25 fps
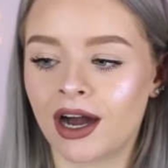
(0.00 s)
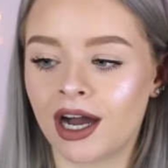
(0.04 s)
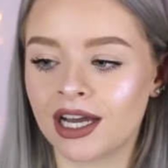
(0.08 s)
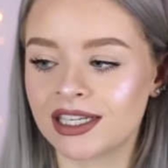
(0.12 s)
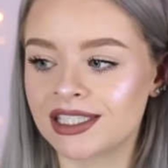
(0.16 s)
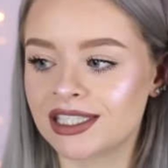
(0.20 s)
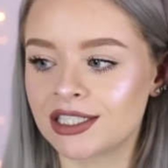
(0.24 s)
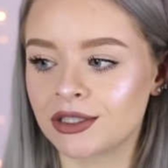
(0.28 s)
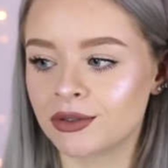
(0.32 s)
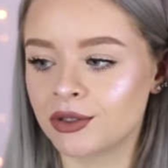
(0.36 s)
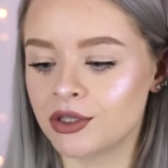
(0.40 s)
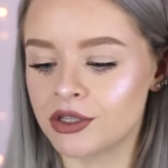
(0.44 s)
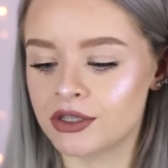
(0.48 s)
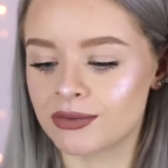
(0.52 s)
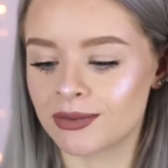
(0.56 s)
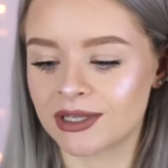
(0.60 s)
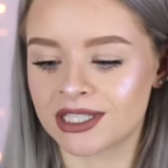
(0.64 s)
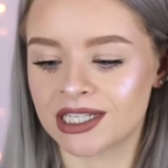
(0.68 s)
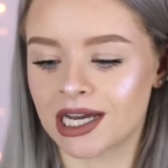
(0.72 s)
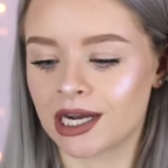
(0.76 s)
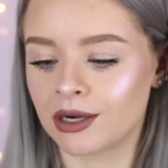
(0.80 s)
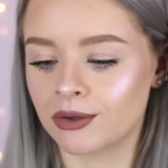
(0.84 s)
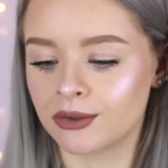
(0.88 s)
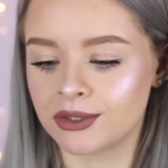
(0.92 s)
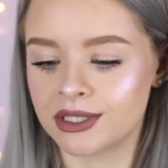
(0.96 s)
I still use my
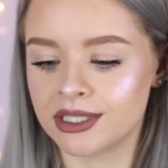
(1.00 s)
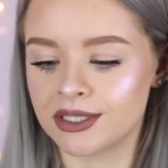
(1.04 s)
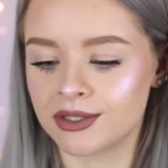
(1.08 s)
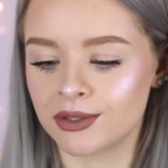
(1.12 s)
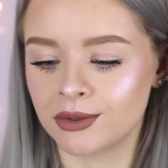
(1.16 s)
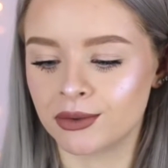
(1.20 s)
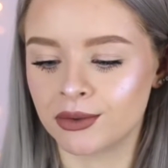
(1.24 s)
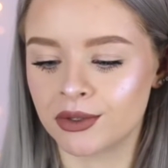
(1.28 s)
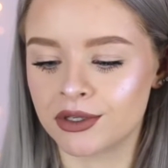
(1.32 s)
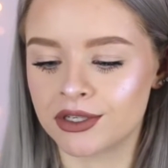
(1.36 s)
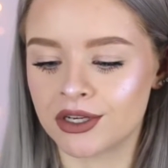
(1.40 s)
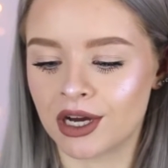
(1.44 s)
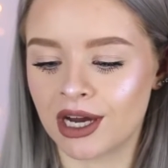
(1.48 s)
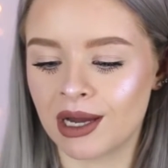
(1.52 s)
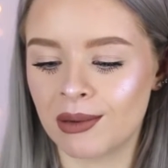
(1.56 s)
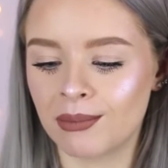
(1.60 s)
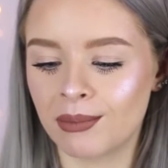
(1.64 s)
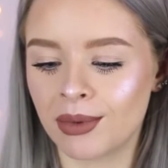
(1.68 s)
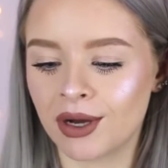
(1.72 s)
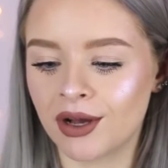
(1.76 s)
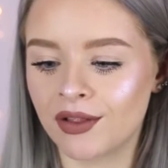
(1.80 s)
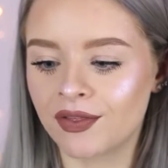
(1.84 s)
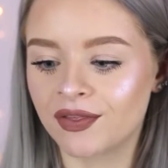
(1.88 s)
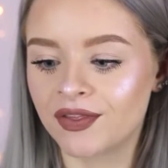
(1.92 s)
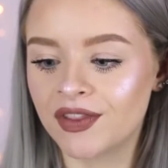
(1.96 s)
Tangle Teezer all the time,
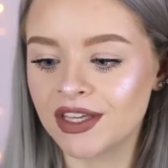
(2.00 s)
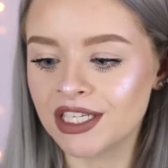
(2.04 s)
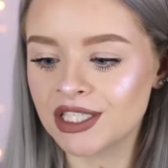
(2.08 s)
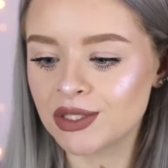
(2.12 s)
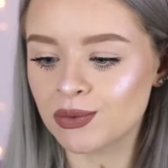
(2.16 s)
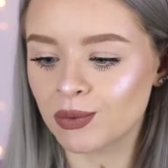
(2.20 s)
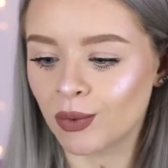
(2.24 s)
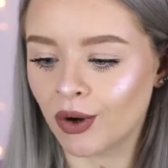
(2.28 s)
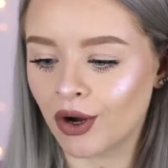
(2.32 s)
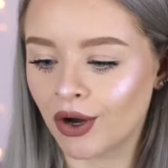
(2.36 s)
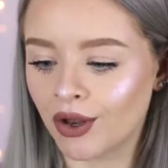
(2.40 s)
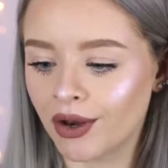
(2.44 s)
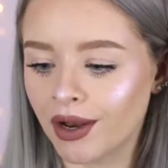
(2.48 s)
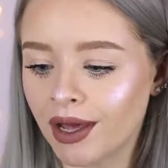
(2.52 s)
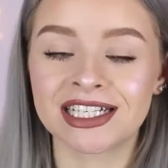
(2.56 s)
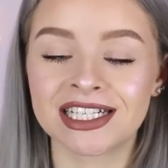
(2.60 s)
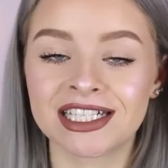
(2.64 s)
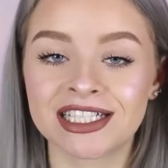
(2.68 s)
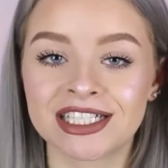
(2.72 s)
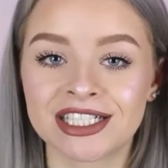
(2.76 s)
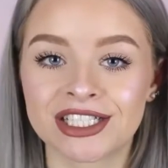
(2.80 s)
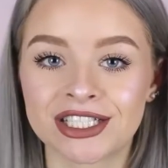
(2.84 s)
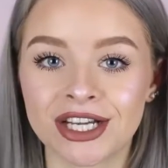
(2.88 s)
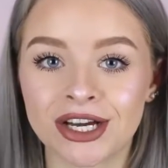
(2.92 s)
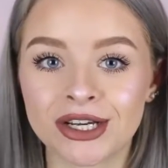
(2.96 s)
but this one,
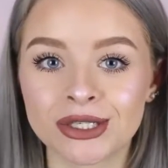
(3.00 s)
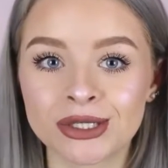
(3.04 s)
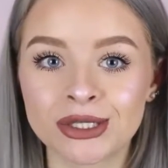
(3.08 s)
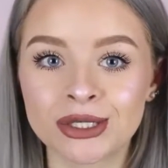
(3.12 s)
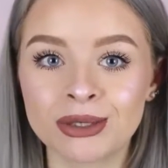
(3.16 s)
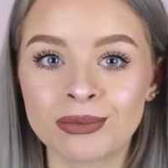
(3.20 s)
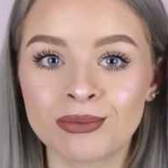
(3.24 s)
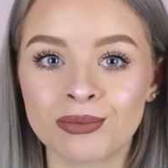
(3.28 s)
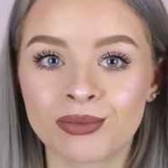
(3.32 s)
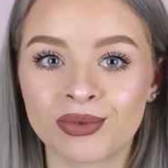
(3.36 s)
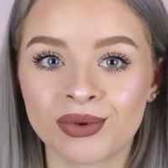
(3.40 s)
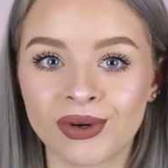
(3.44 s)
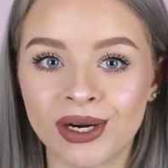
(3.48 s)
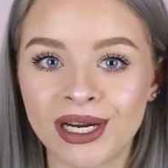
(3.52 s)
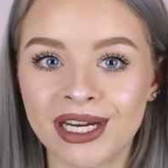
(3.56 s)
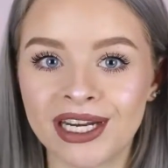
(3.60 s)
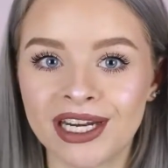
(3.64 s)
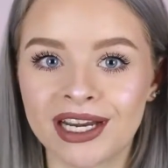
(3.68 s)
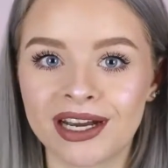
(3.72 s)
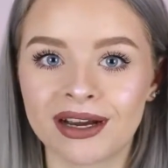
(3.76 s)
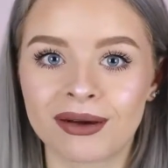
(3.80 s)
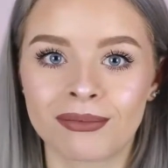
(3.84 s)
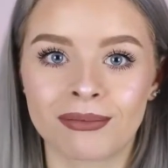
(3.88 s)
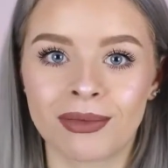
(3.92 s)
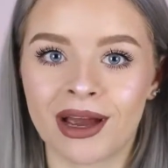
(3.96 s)
it doesn't
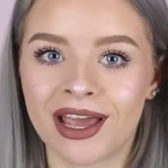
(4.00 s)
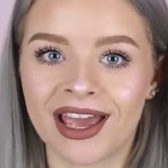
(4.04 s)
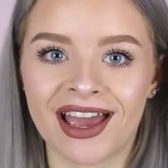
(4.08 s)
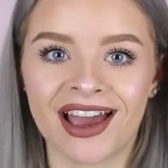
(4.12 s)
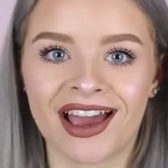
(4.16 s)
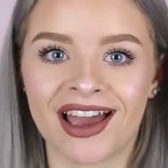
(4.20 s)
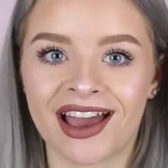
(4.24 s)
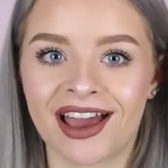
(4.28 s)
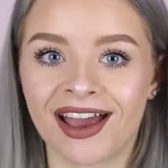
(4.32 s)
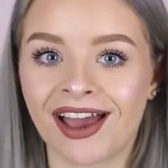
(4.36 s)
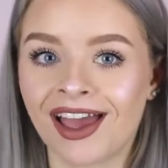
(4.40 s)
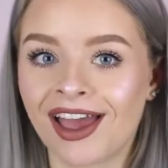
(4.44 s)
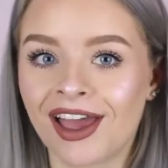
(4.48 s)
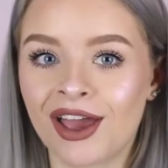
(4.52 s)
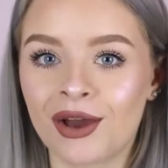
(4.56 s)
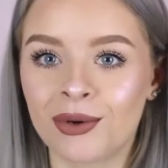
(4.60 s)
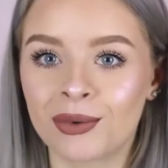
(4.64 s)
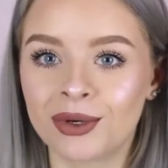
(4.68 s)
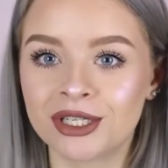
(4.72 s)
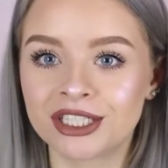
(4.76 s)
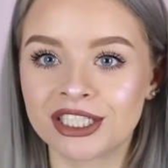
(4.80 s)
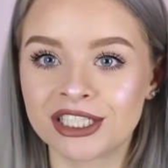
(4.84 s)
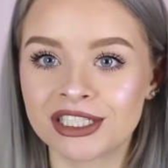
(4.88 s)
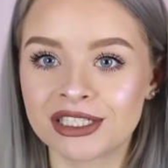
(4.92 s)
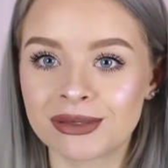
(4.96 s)
break my hair,
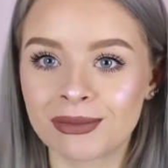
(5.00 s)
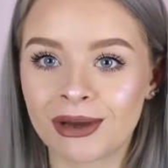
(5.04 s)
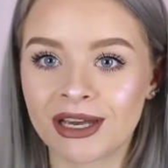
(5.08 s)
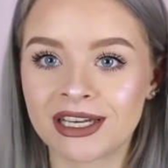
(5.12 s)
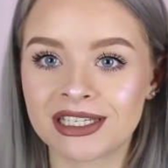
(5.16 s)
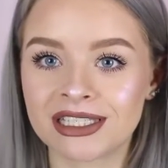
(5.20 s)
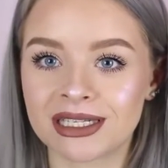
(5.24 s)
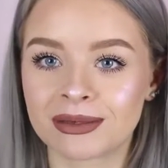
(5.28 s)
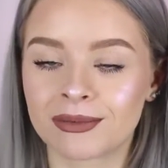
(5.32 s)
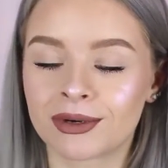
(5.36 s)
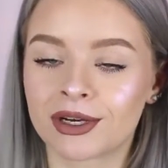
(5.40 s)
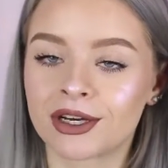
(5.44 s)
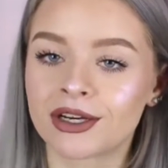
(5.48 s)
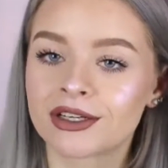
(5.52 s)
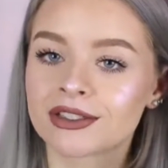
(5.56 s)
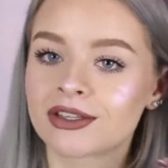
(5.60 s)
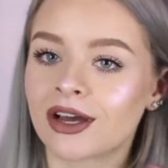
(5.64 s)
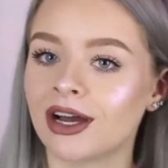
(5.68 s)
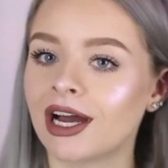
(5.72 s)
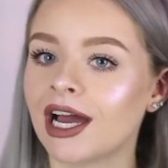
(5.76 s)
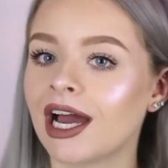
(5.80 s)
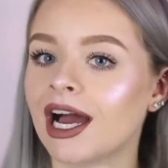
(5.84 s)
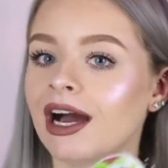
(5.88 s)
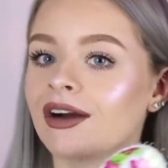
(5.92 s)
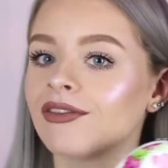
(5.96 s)
which is amazing because
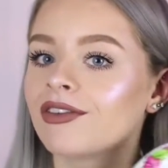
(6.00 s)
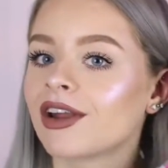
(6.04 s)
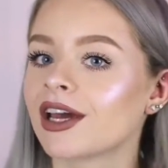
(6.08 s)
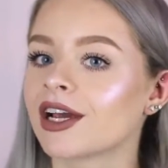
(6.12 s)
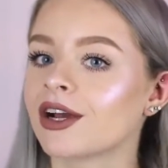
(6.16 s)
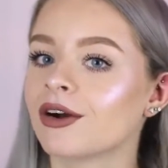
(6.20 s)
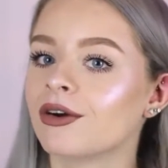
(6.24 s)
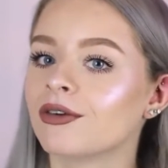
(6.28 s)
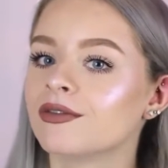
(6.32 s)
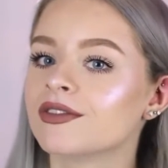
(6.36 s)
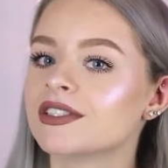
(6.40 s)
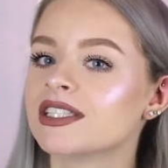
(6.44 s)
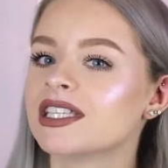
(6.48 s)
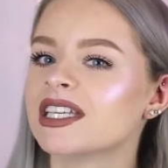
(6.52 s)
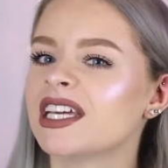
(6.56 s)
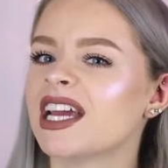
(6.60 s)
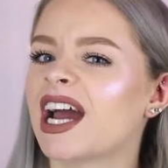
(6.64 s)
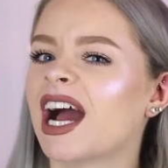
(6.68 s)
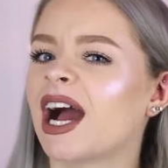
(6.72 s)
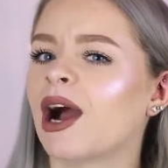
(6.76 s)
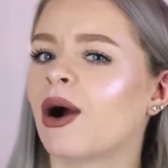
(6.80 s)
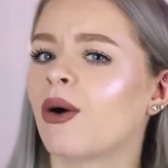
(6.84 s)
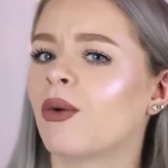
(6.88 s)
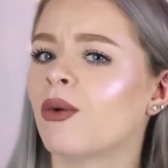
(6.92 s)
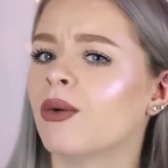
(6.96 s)
I have like,
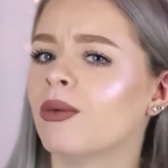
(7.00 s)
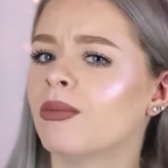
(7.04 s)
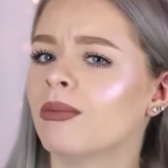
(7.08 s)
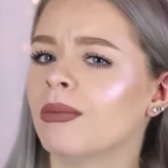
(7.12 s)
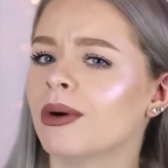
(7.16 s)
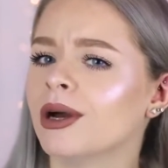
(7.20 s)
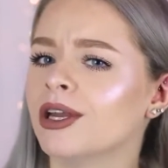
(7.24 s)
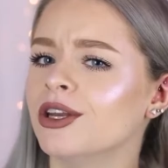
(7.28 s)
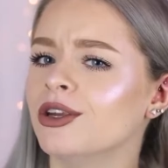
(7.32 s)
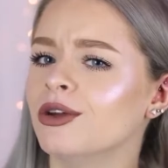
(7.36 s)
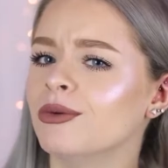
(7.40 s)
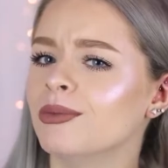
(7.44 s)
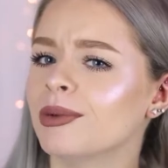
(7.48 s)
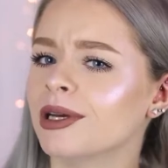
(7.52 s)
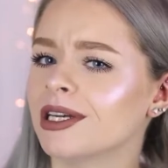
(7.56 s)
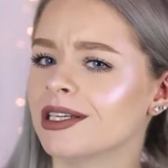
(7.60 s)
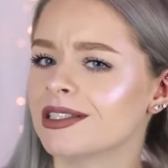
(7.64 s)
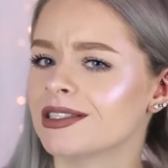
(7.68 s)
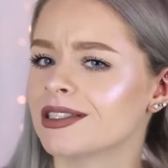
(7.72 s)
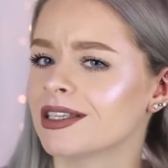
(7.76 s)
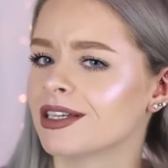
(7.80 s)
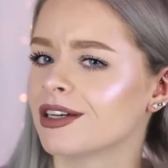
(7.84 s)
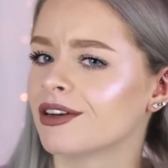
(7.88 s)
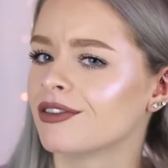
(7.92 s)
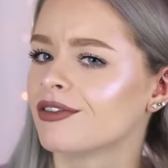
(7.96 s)
obviously, ow, my new
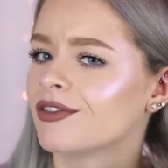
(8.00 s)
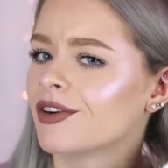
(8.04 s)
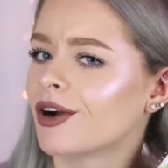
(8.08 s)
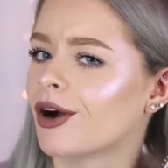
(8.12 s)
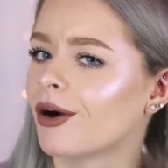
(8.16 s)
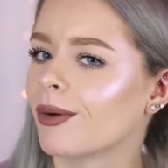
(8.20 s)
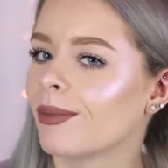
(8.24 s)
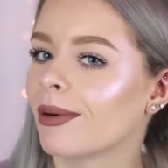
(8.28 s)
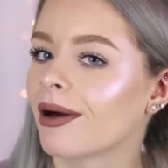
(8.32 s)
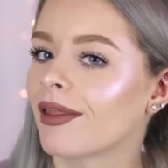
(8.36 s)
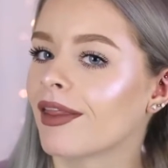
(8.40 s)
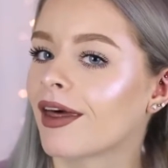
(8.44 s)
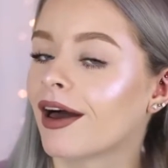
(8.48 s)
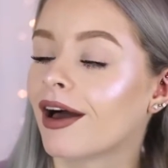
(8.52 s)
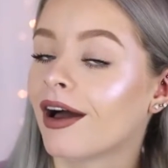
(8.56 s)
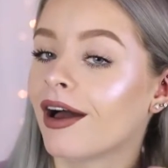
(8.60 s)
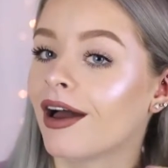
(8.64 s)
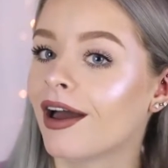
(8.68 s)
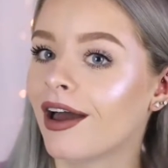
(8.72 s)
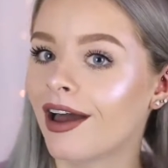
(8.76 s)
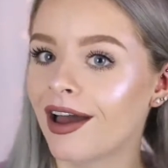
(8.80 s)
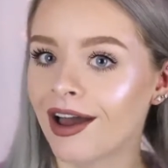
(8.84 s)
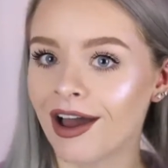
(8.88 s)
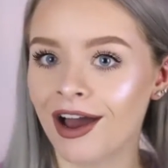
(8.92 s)
piercing, I forgot about that.